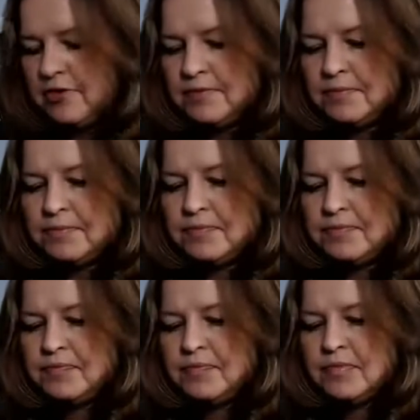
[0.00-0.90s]
when
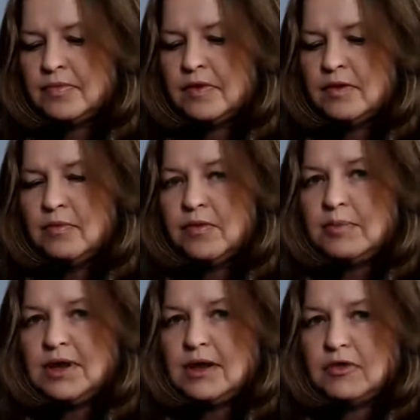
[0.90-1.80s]

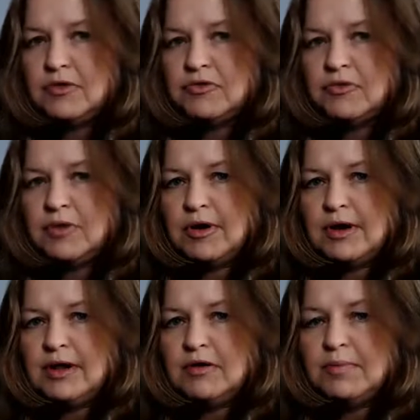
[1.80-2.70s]
I'm getting close to where I
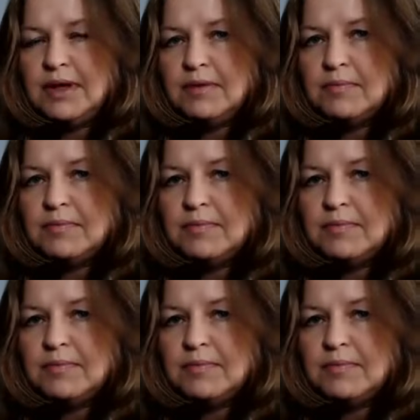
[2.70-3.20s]
need to be.